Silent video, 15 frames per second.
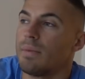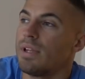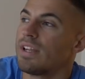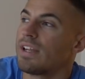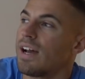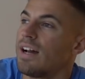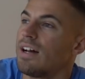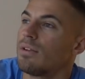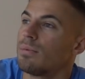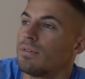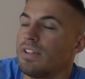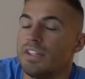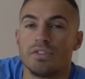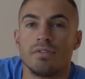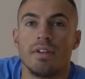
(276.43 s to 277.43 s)
Me and Kyle were
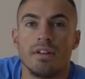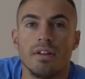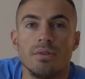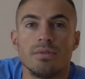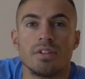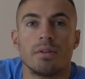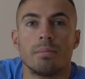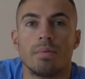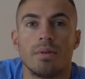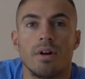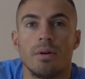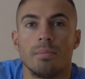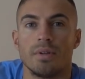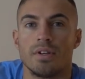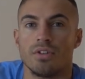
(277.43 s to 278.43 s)
literally losing the
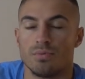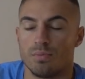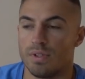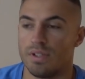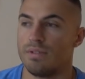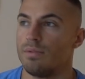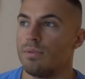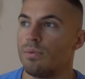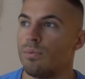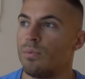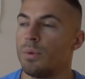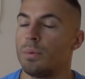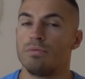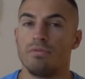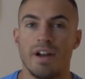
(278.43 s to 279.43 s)
plot because we
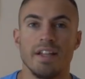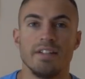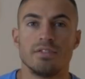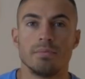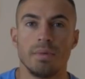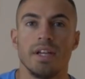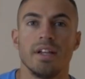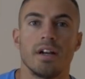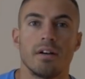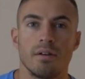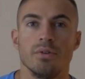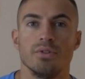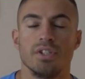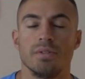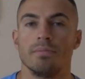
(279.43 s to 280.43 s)
were ready to be in our
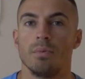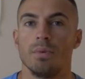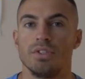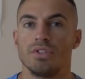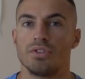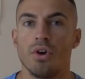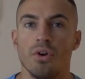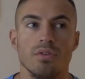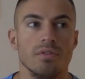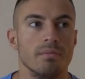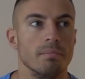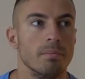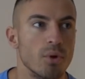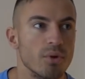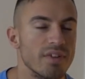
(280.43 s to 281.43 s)
own gym, but we just couldn't
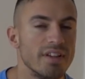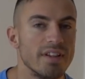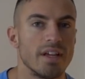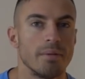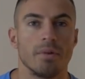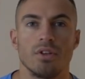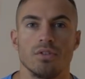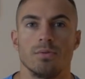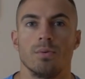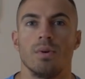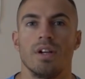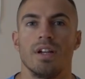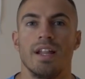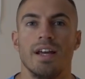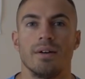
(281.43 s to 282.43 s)
move in there because we
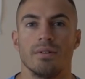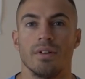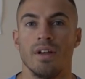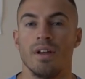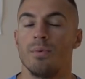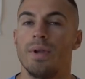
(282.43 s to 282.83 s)
weren't allowed.